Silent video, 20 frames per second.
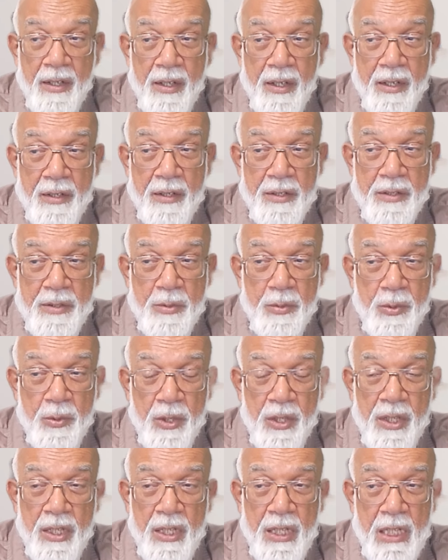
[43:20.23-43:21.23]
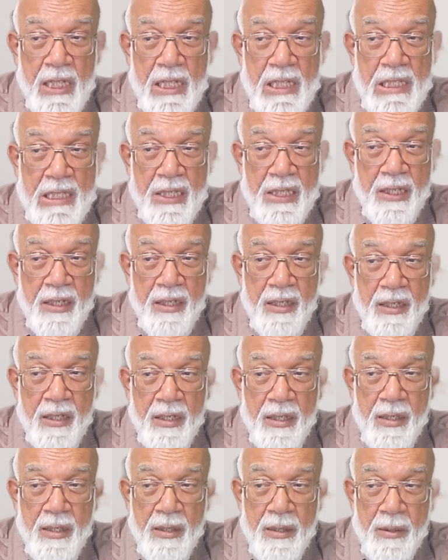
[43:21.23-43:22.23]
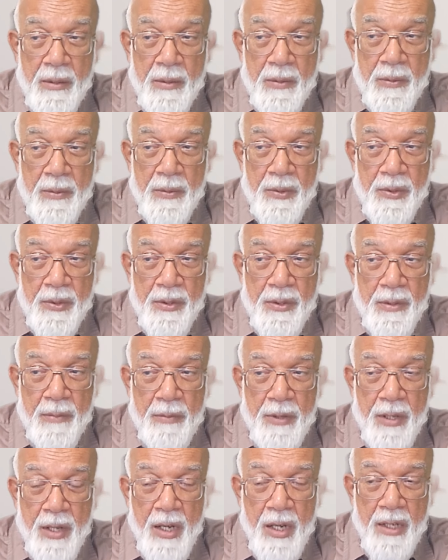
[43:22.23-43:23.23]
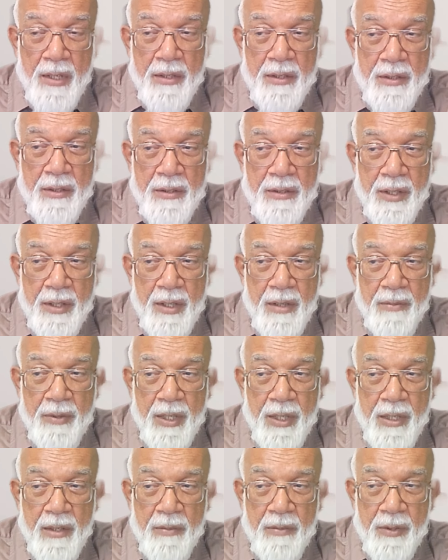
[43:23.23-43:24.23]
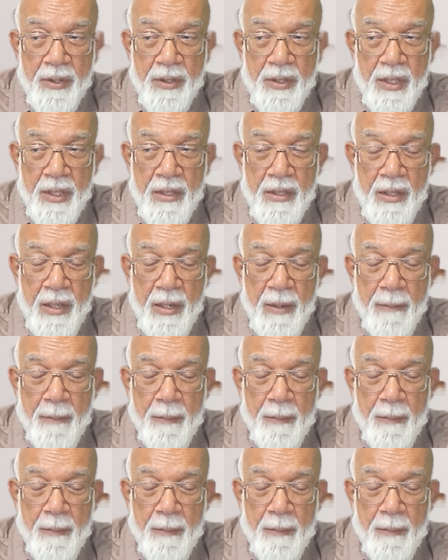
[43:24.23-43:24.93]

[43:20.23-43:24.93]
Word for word: it is very easy for the mind is living within